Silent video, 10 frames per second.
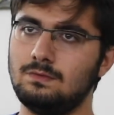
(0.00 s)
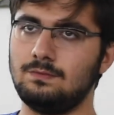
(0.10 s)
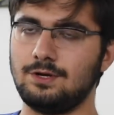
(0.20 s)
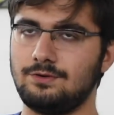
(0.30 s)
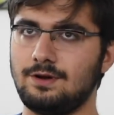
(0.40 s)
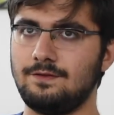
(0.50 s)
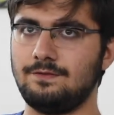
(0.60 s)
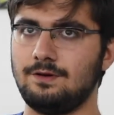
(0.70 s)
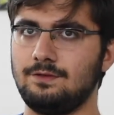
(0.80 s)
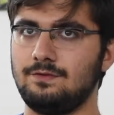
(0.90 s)
my
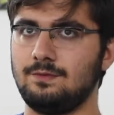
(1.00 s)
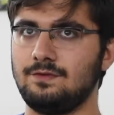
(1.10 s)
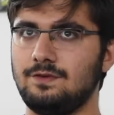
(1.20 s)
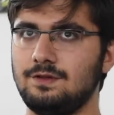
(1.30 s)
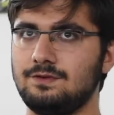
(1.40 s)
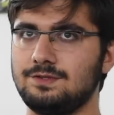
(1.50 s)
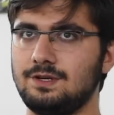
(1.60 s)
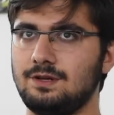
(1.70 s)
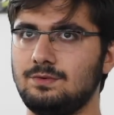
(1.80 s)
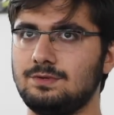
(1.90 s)
grandfather from my father's
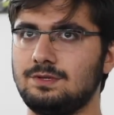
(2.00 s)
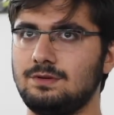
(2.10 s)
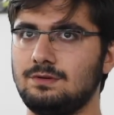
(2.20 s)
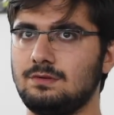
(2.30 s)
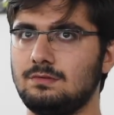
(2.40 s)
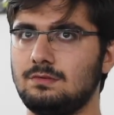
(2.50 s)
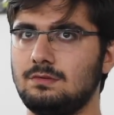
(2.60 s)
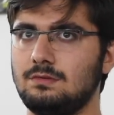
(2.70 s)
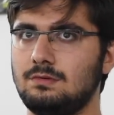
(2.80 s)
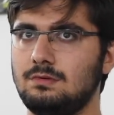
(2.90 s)
side he
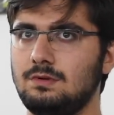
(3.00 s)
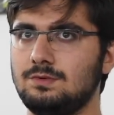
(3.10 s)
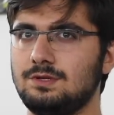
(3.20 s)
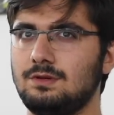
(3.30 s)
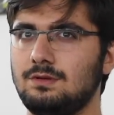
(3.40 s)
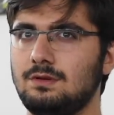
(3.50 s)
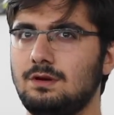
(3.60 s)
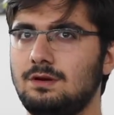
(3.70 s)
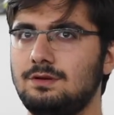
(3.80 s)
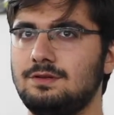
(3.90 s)
was an
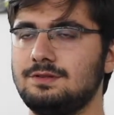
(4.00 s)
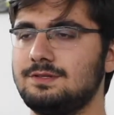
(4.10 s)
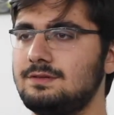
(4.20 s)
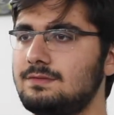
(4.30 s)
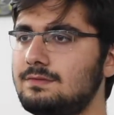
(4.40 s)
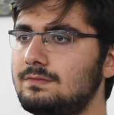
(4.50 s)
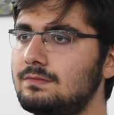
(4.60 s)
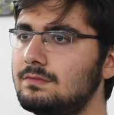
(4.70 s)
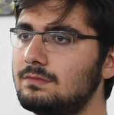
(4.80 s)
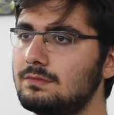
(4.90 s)
artist.
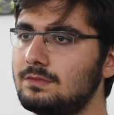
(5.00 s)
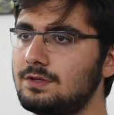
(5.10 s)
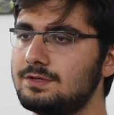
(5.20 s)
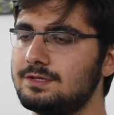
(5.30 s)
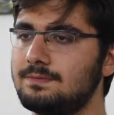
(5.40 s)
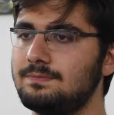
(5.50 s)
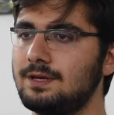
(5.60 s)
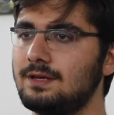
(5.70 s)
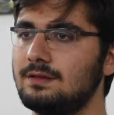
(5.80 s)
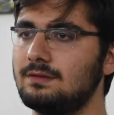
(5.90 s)
He used to
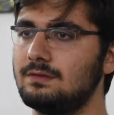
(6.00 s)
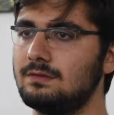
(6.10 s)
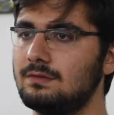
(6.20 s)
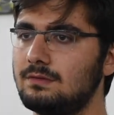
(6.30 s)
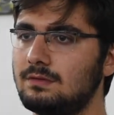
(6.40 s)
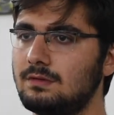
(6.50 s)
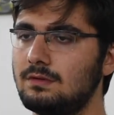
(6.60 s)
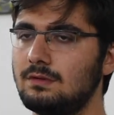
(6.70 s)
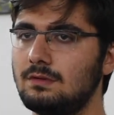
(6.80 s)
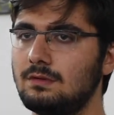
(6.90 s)
paint,
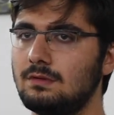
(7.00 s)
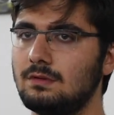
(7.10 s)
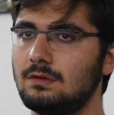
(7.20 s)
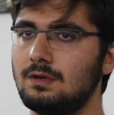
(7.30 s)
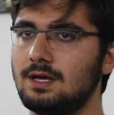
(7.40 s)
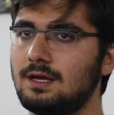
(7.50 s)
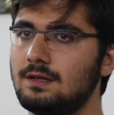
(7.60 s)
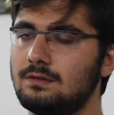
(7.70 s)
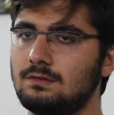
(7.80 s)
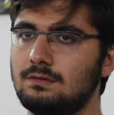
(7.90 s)

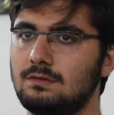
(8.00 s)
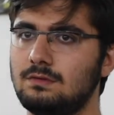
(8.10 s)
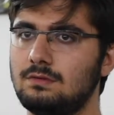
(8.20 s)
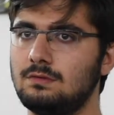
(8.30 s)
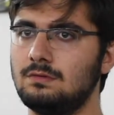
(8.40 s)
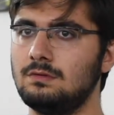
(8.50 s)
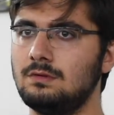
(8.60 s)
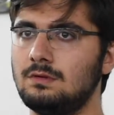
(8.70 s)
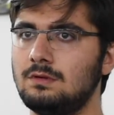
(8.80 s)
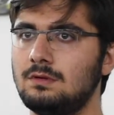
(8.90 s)
and
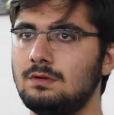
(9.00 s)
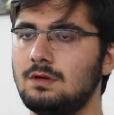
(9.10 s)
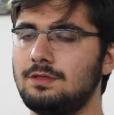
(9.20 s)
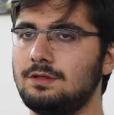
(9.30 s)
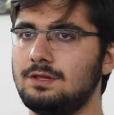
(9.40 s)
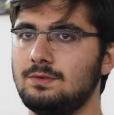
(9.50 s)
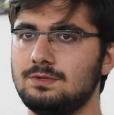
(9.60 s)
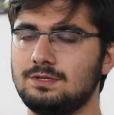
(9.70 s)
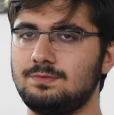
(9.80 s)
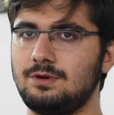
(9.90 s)
I think that was
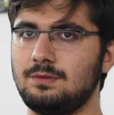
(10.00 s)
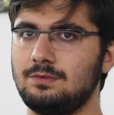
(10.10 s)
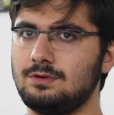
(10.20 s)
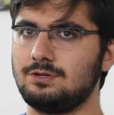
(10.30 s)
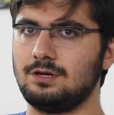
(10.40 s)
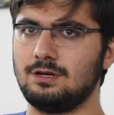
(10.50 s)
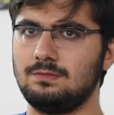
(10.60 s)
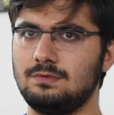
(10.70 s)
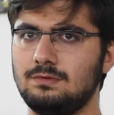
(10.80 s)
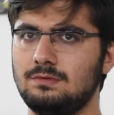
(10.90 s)
his primary job.
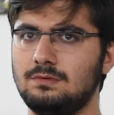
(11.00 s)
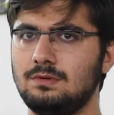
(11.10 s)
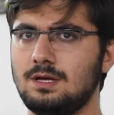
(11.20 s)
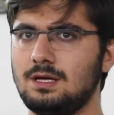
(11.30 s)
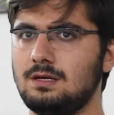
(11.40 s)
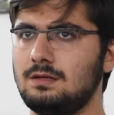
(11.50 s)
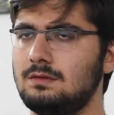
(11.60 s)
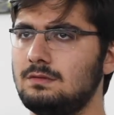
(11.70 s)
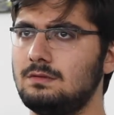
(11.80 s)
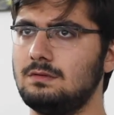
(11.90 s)

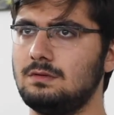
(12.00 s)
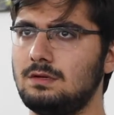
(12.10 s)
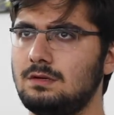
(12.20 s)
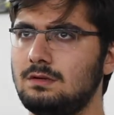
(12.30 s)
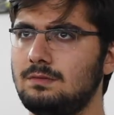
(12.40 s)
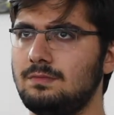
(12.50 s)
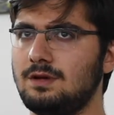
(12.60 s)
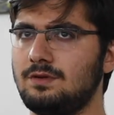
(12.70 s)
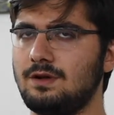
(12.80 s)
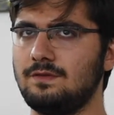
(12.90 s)
And my
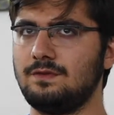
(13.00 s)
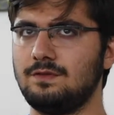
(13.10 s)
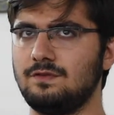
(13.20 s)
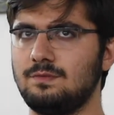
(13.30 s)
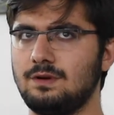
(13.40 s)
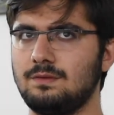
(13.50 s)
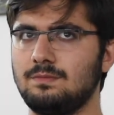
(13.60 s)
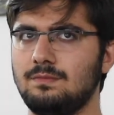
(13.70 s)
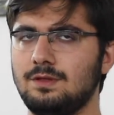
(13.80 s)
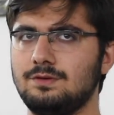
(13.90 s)
grandfather from my
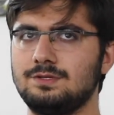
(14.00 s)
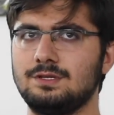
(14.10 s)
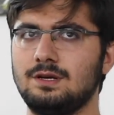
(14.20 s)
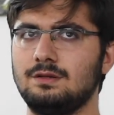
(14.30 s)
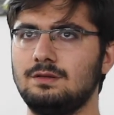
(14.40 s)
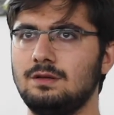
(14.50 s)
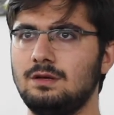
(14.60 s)
mother's side,